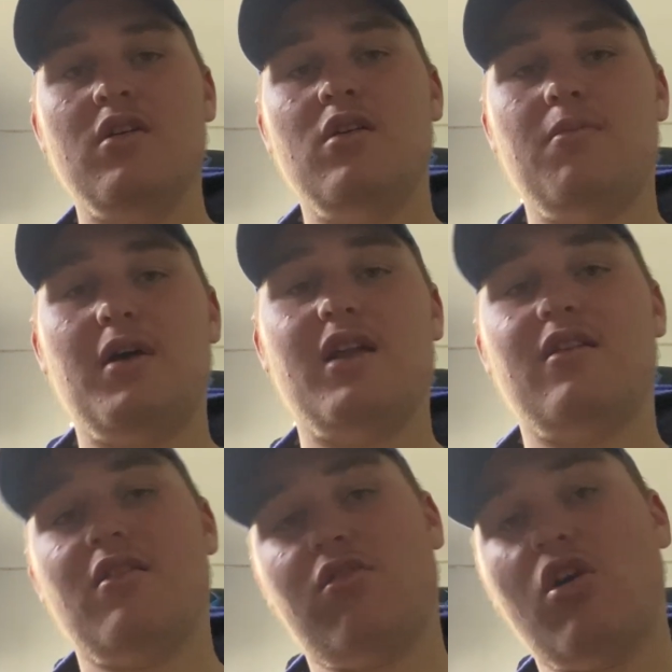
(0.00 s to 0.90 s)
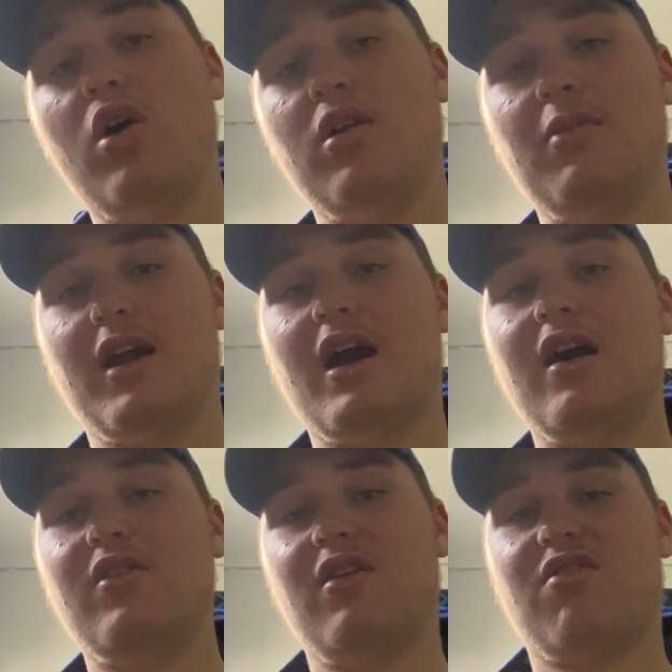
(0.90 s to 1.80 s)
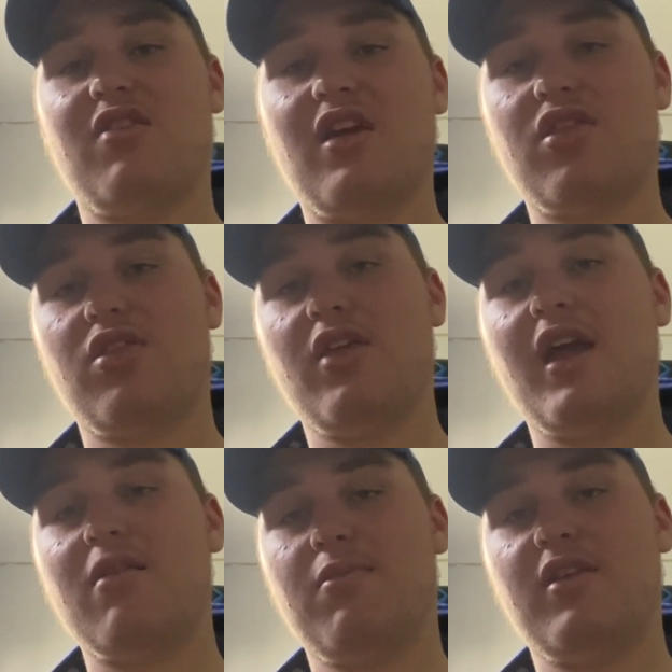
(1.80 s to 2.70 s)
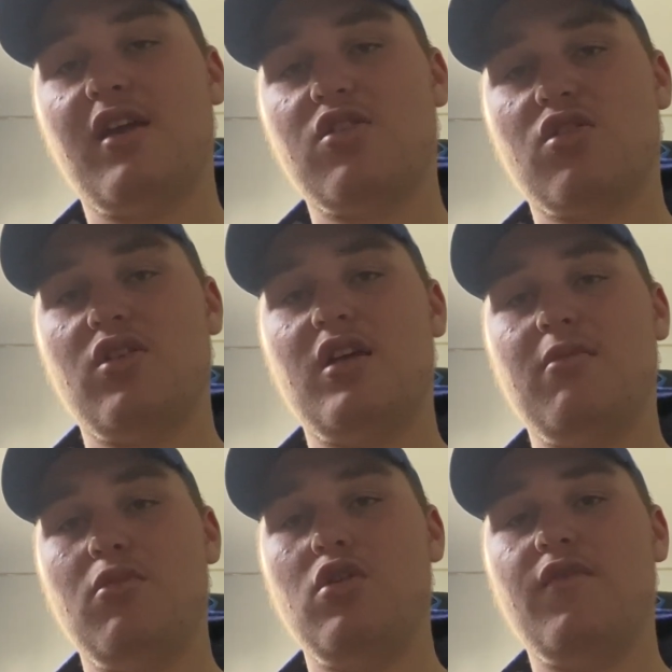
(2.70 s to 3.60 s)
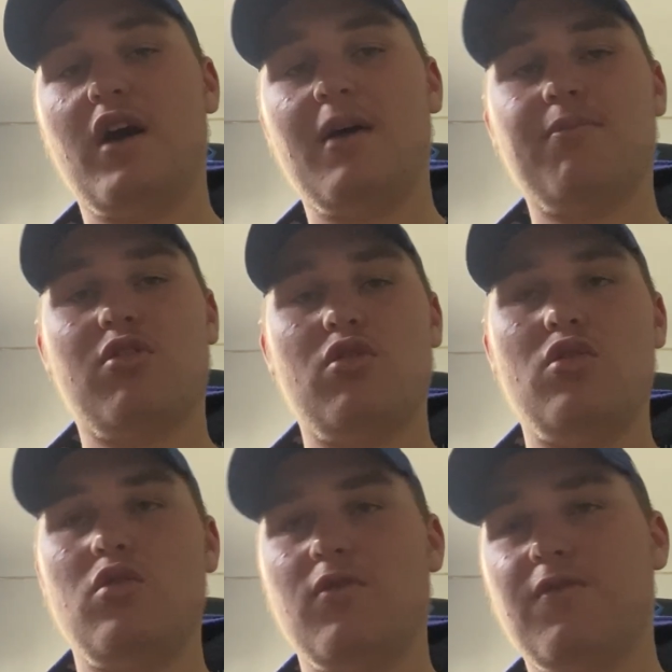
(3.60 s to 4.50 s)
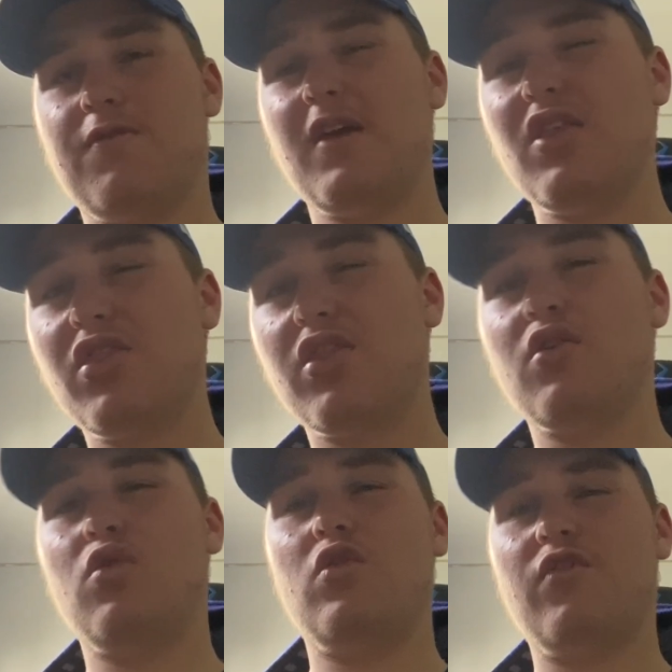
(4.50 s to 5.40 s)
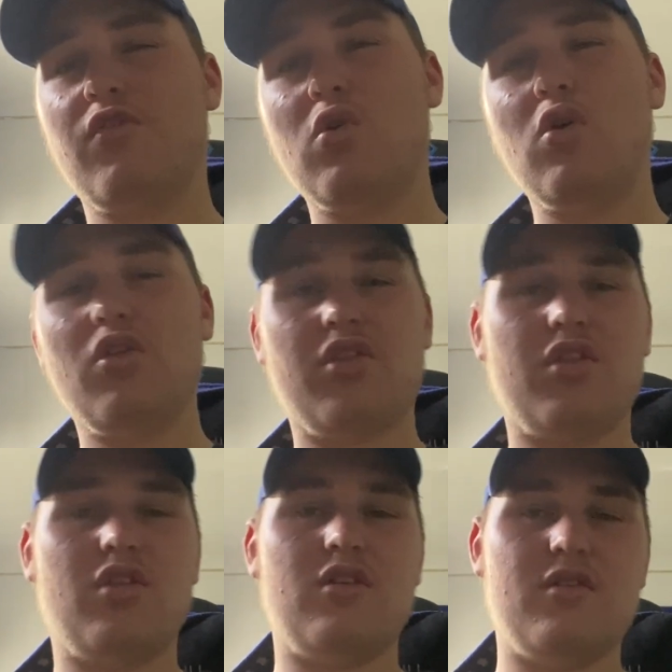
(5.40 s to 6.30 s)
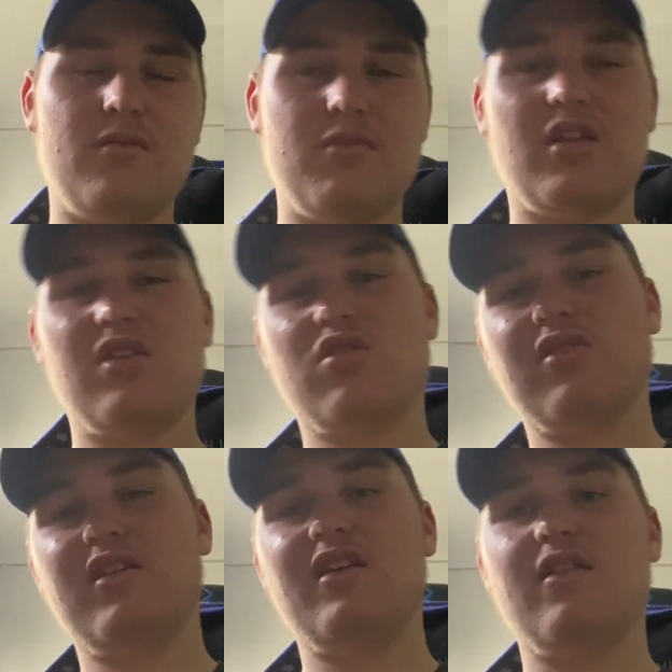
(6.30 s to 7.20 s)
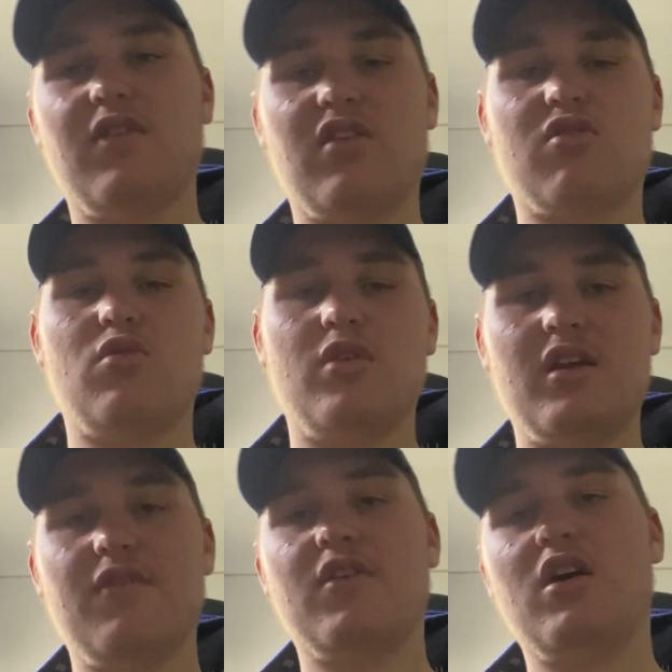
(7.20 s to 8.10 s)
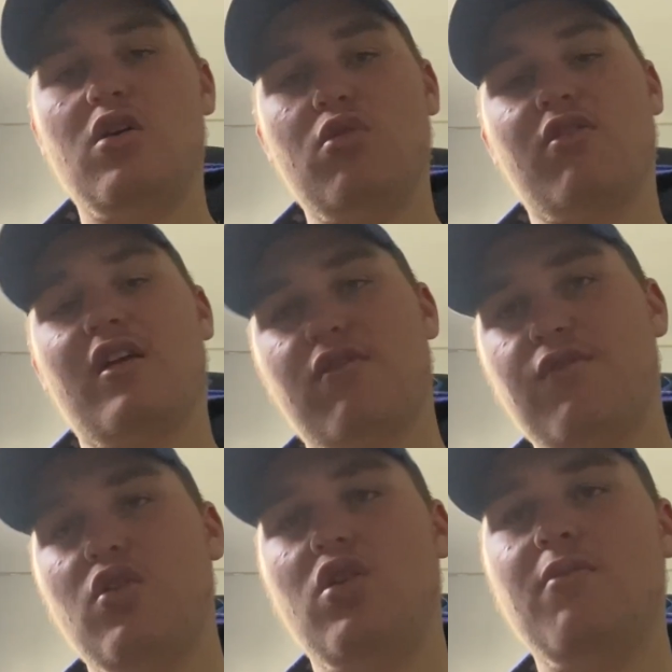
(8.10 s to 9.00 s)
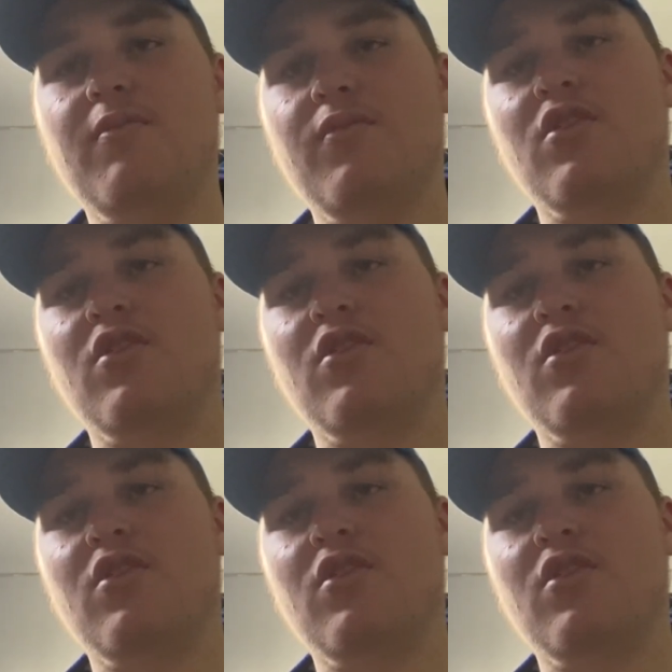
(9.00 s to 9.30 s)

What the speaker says: But Tottenham are currently 6th. They can potentially move up to 5th or 4th, potentially, if they score enough goals against Fulham.